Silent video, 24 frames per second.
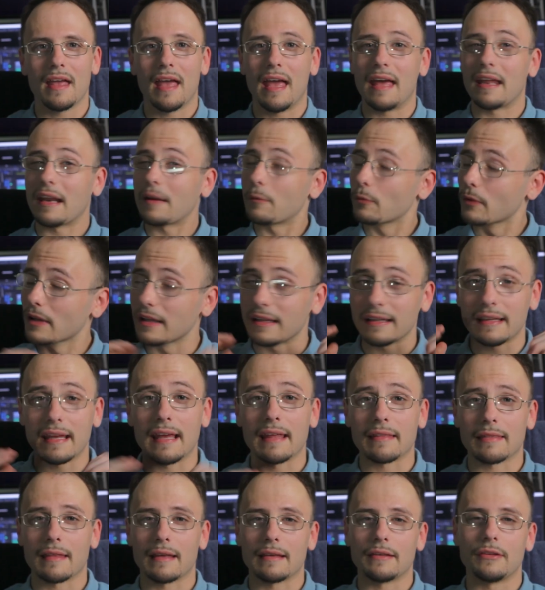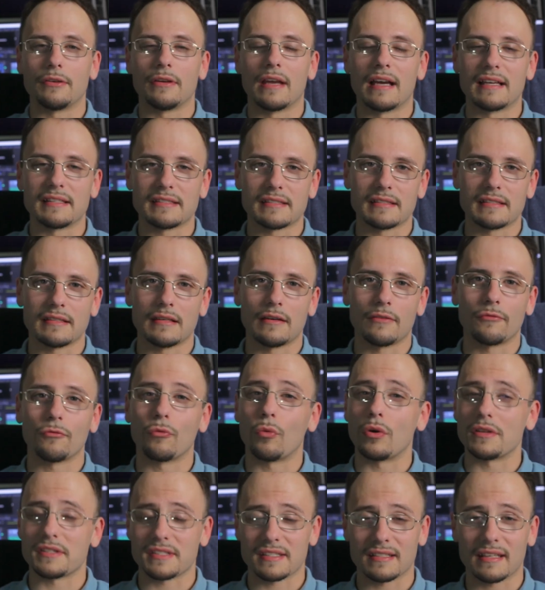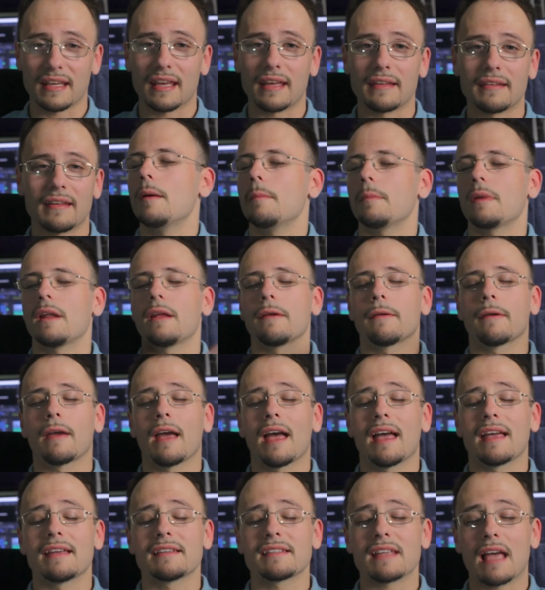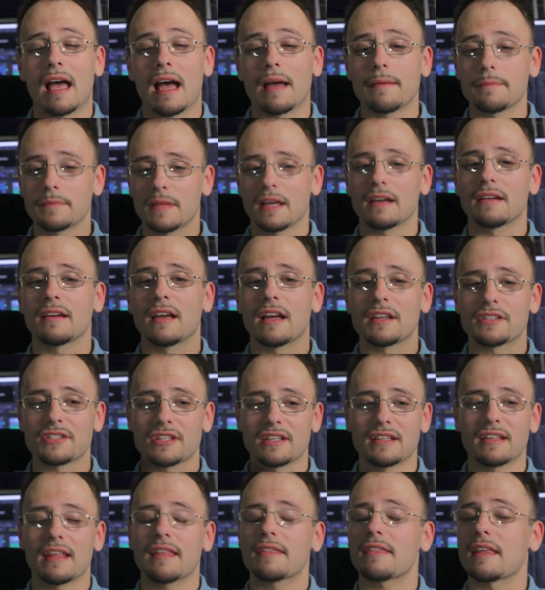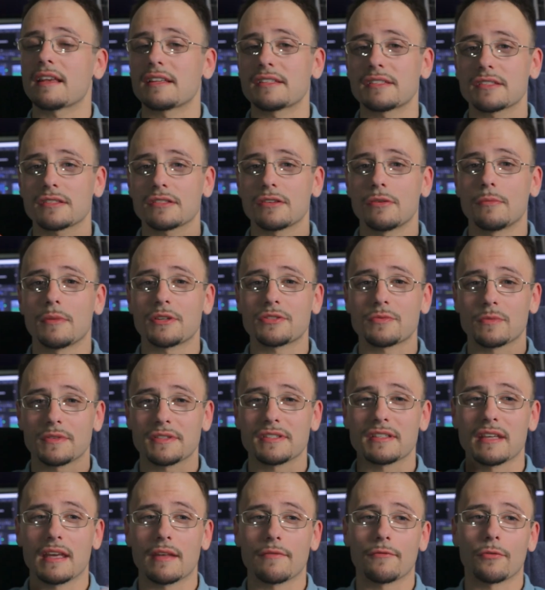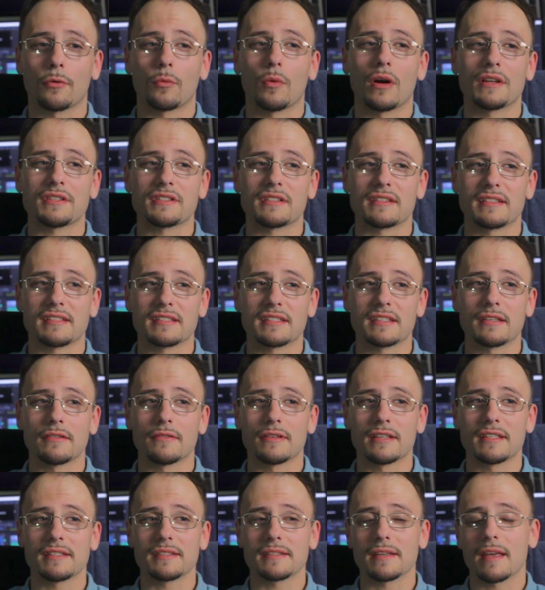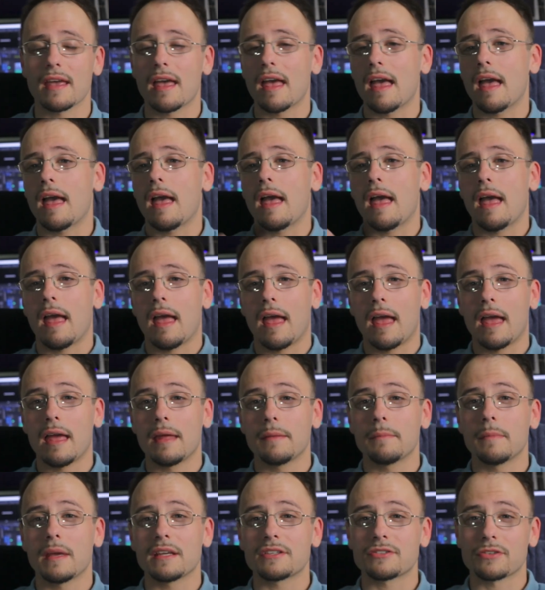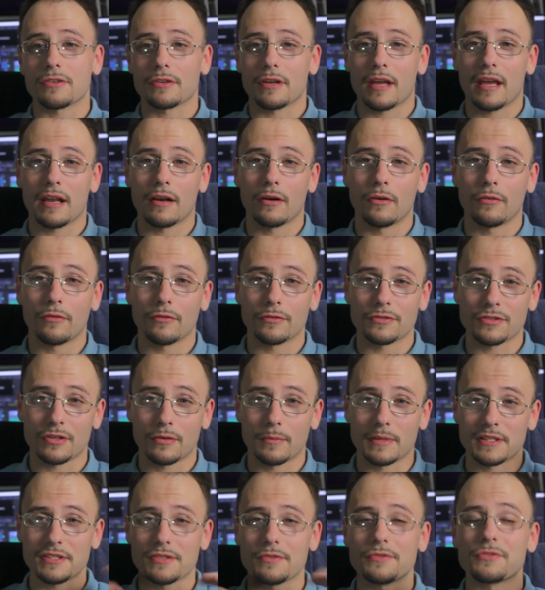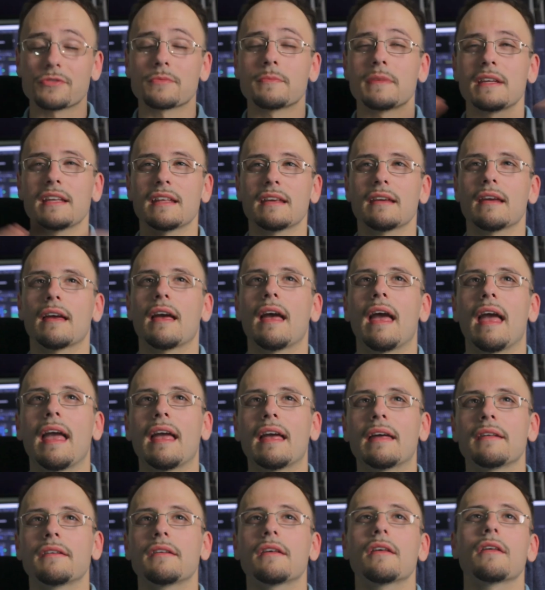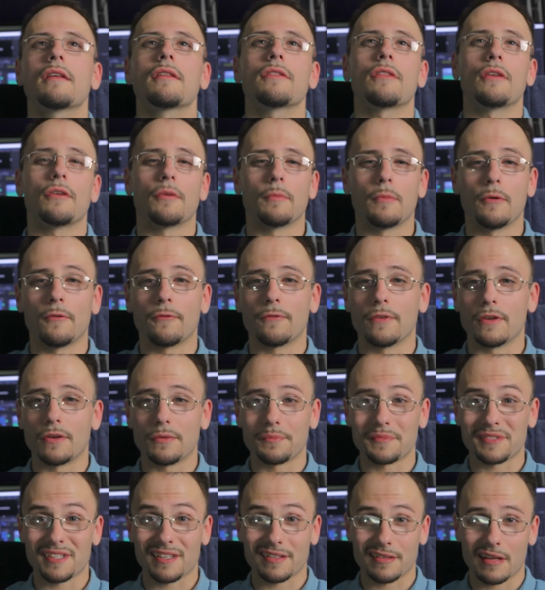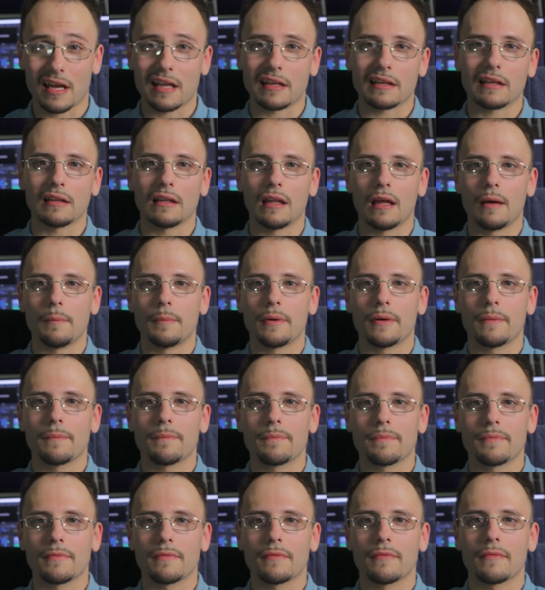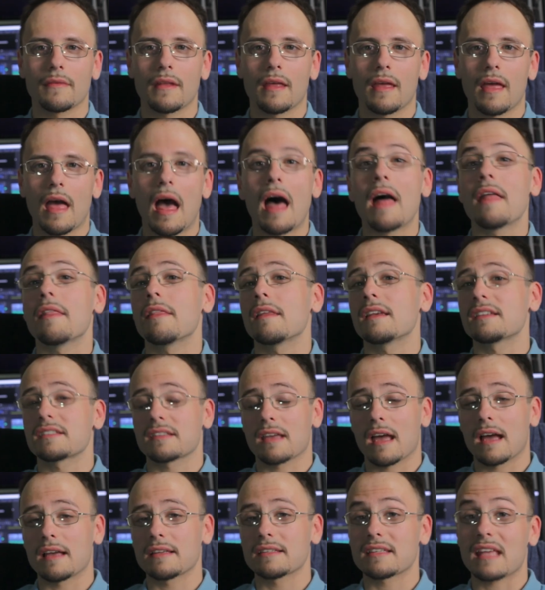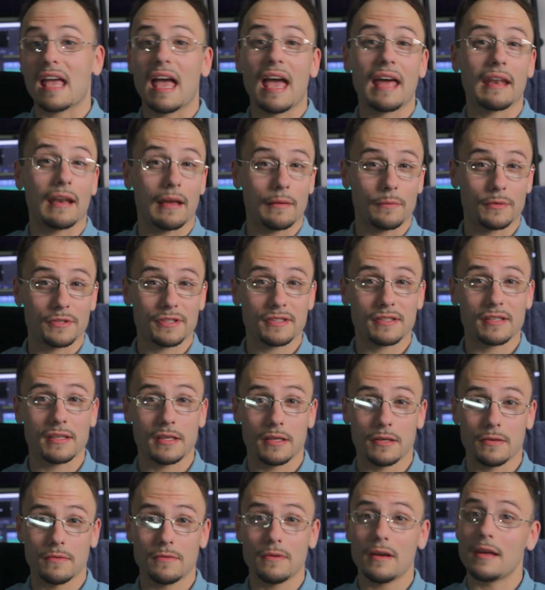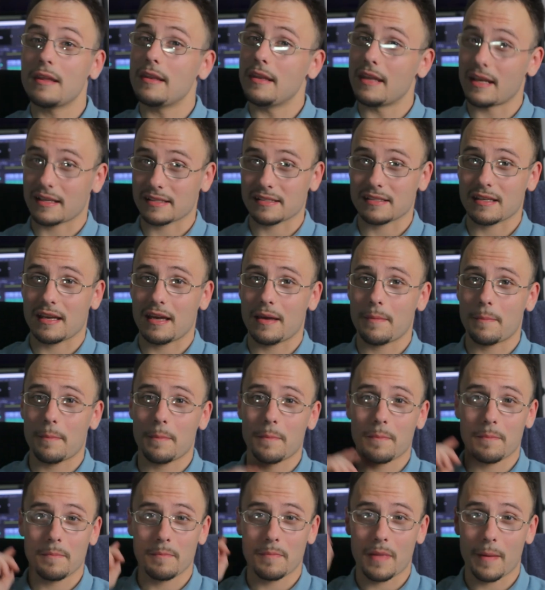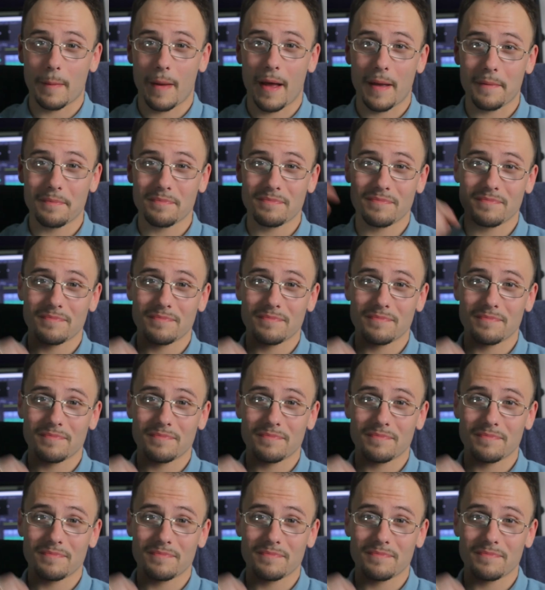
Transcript: And I really can't thank you guys enough once again. But anyway, guys, I'm done gushing. Thanks so much once again for watching the series. And make sure to head over to all my social media and ThunderboltFilms.club. Thanks, guys, and I will see you next time. Bye-bye.